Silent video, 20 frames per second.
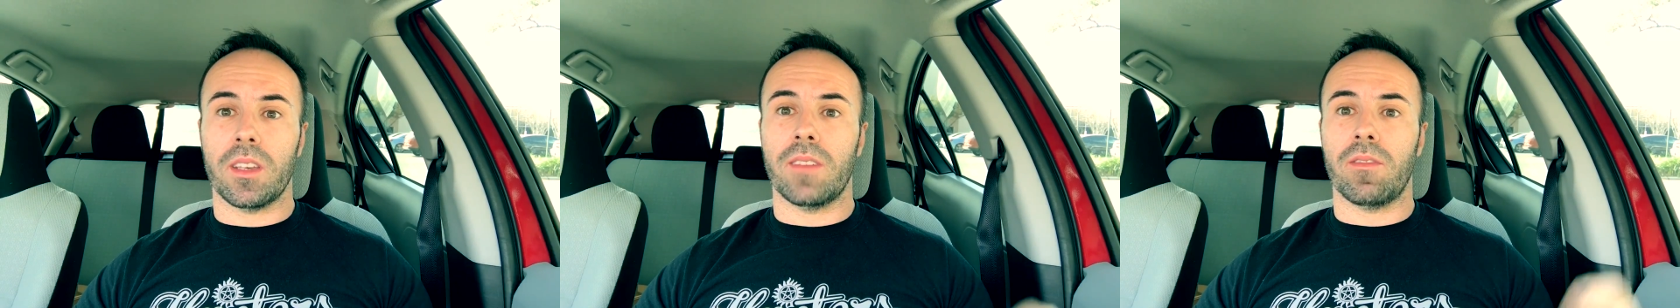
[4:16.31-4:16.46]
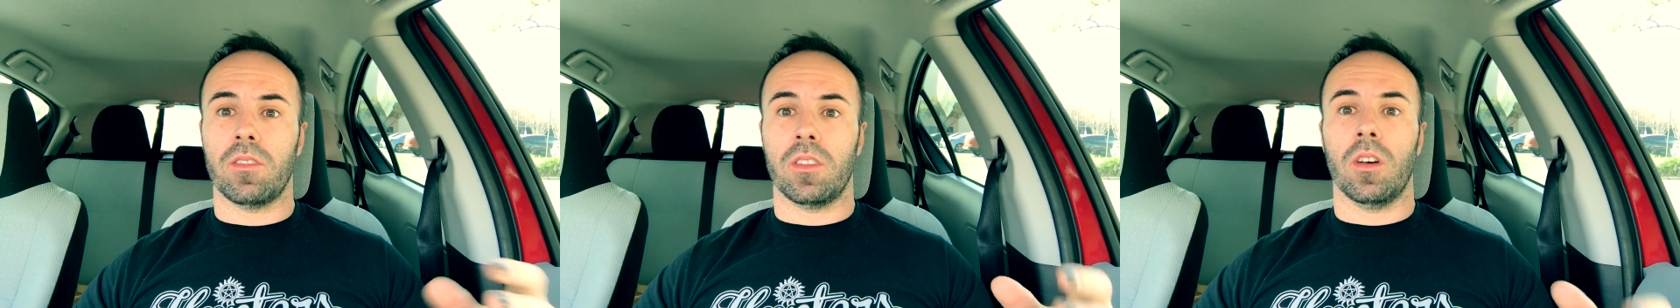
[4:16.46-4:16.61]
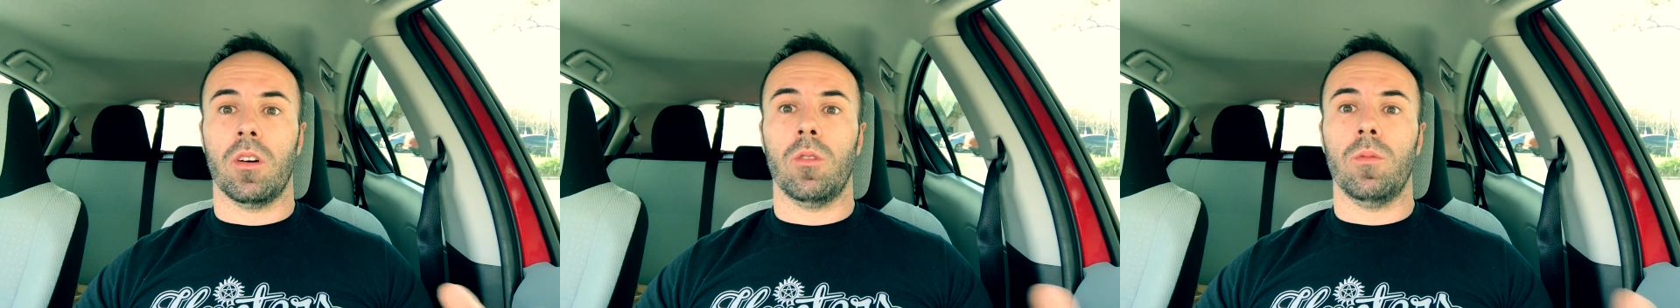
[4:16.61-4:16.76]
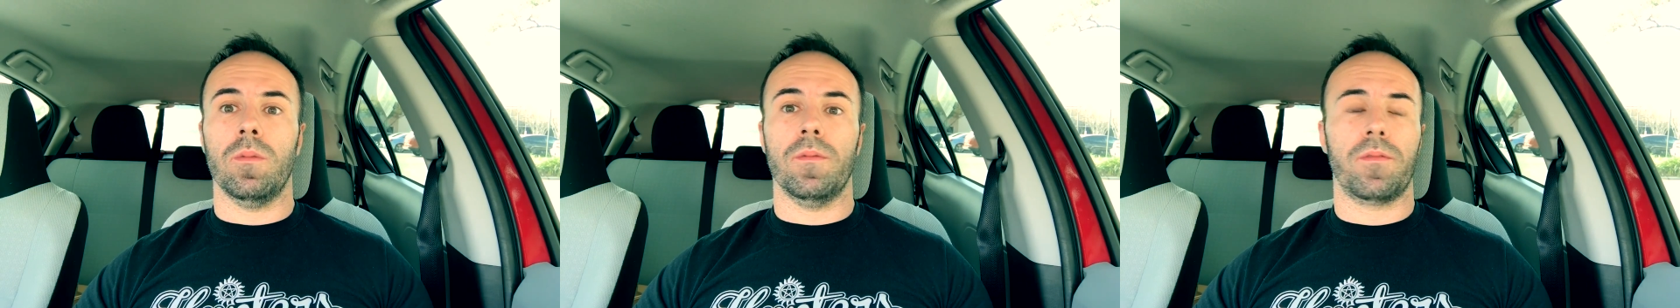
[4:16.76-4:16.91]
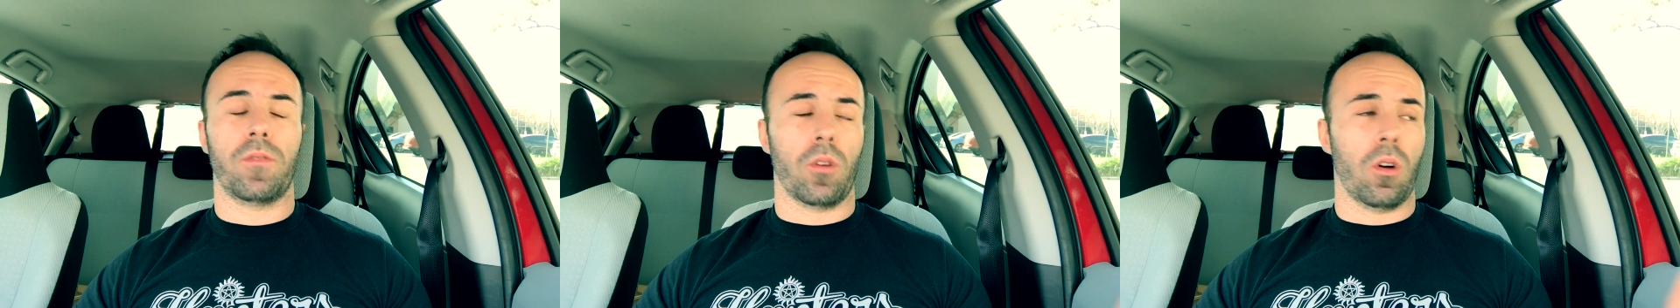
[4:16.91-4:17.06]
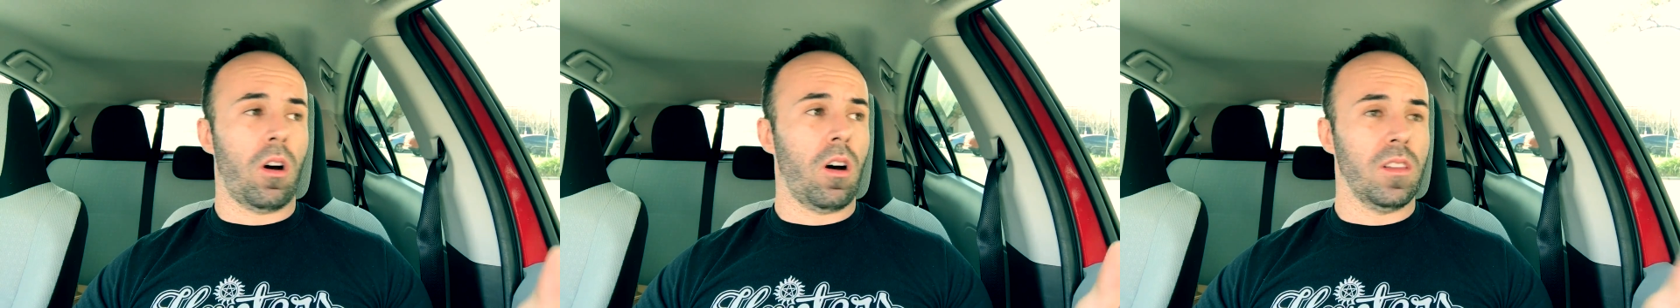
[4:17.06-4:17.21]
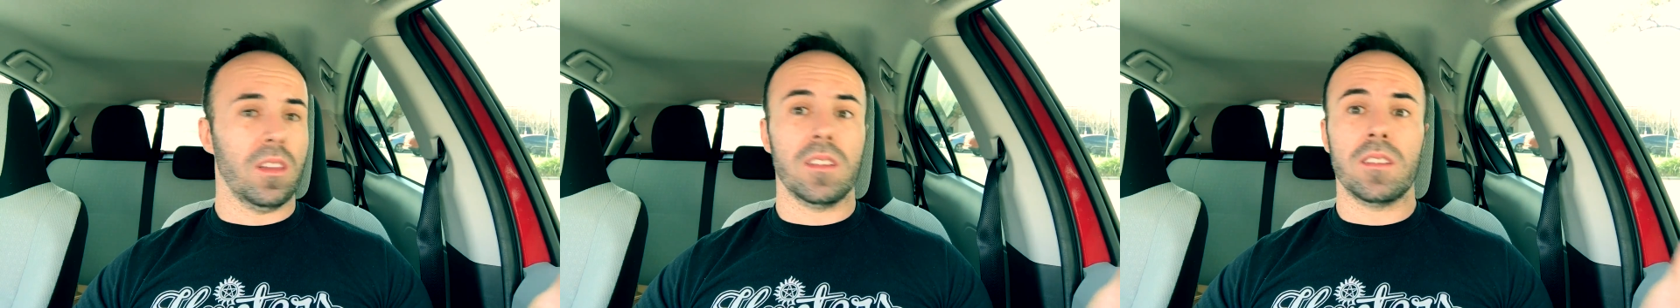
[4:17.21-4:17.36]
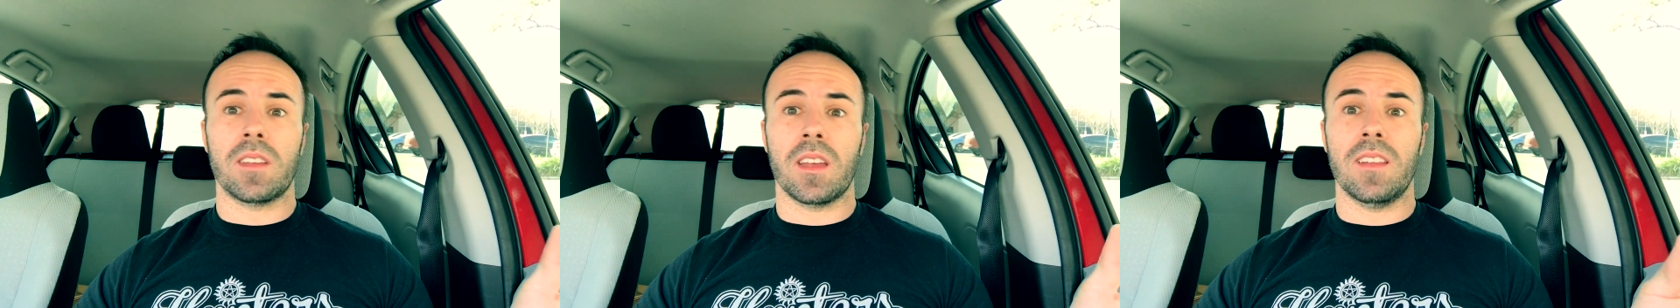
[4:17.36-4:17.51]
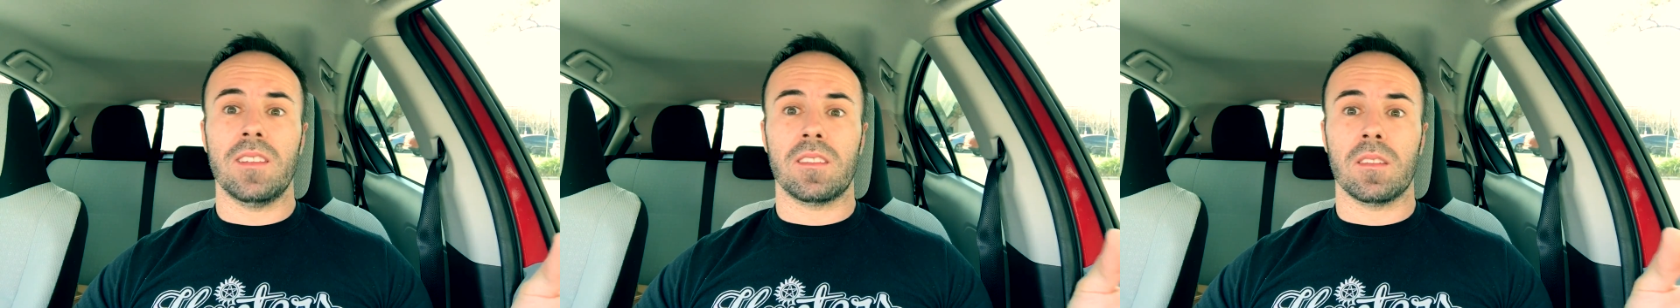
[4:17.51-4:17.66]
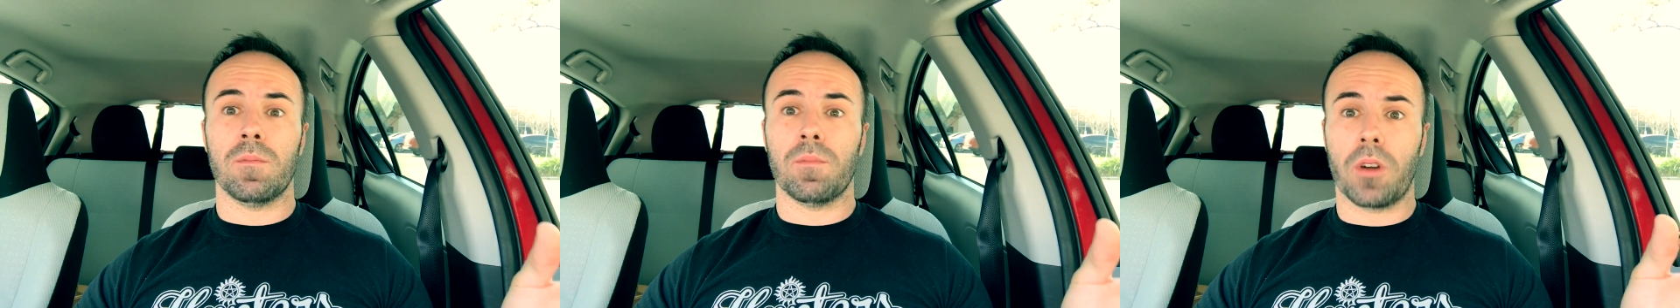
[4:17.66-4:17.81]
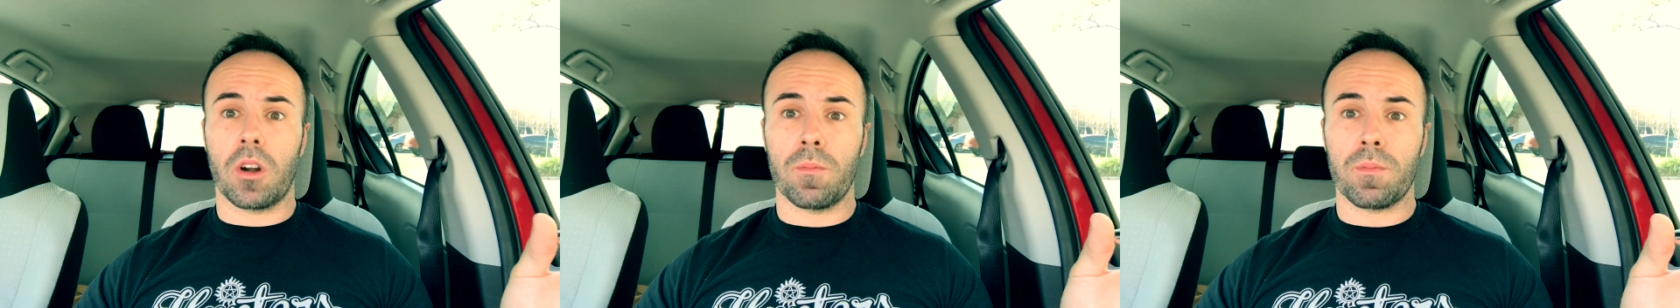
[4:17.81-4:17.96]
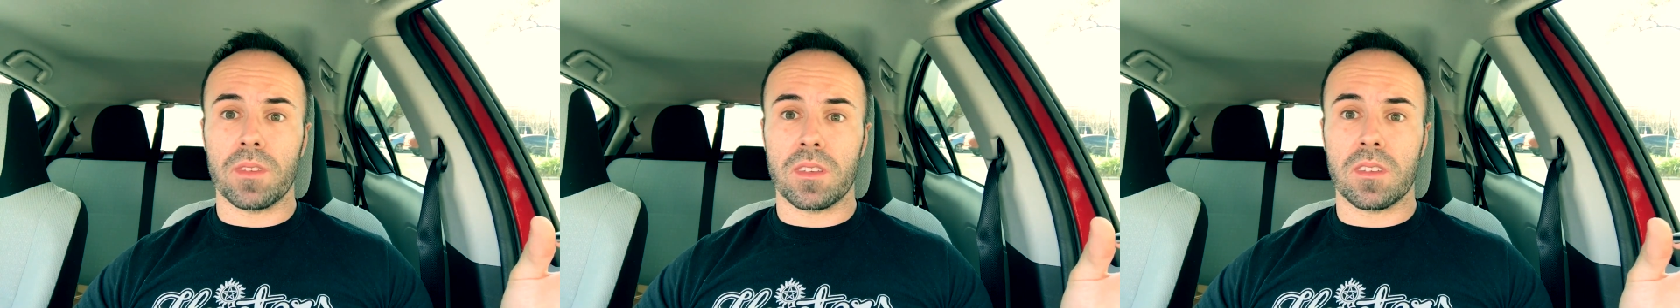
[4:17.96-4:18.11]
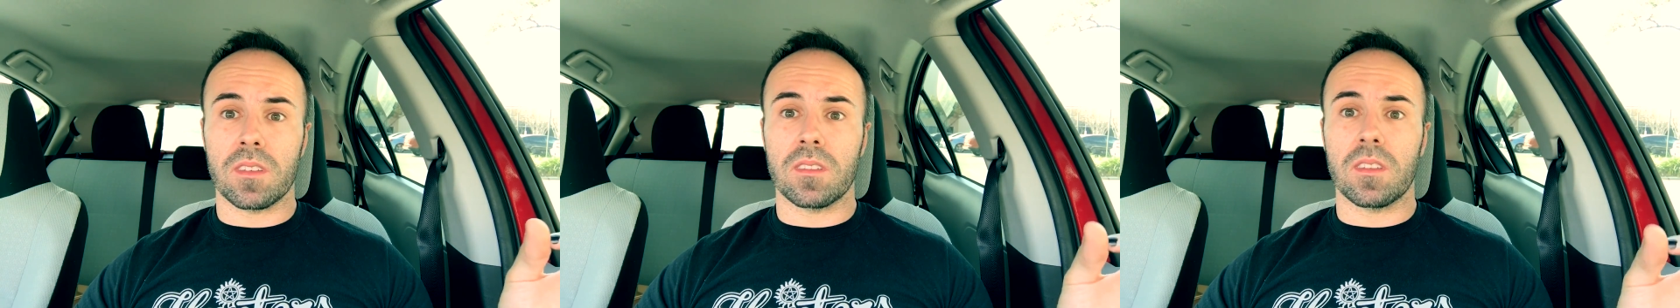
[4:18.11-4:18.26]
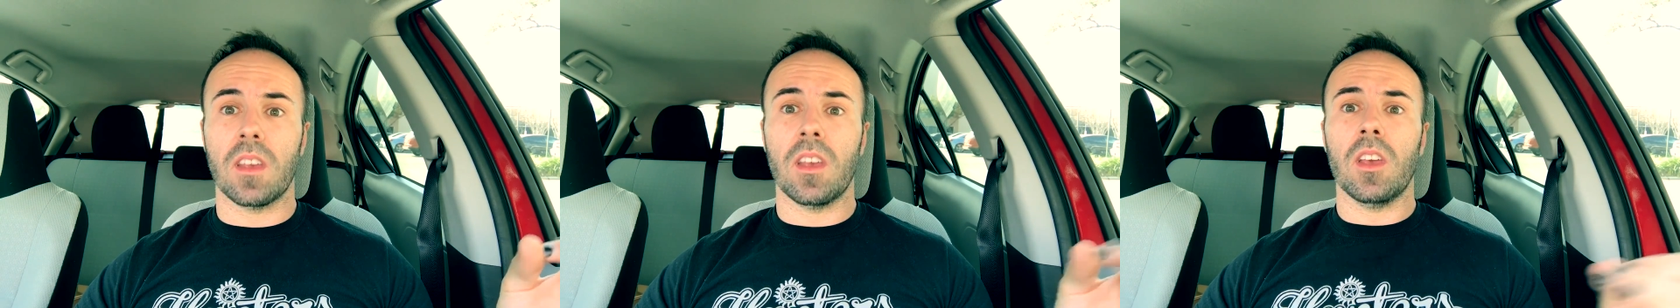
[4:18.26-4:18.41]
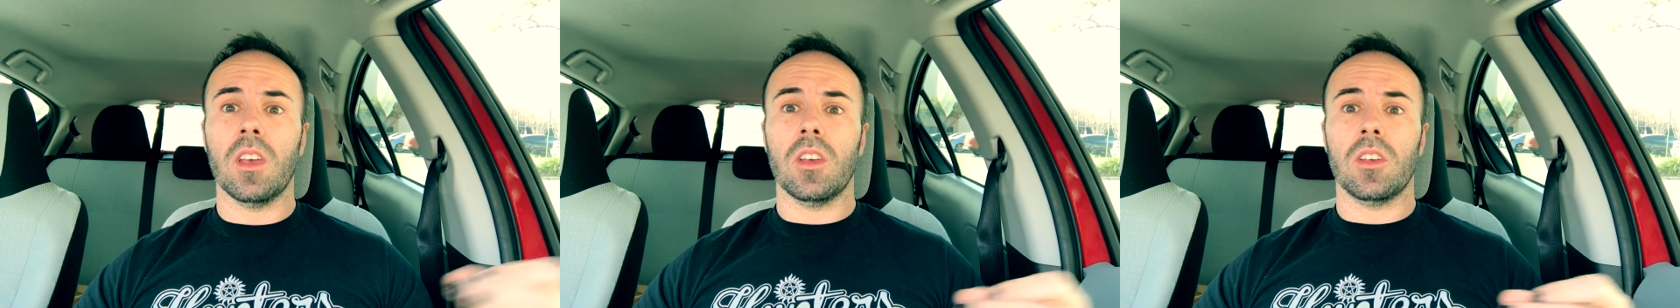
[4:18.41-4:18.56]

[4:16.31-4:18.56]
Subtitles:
even though for all intents and purposes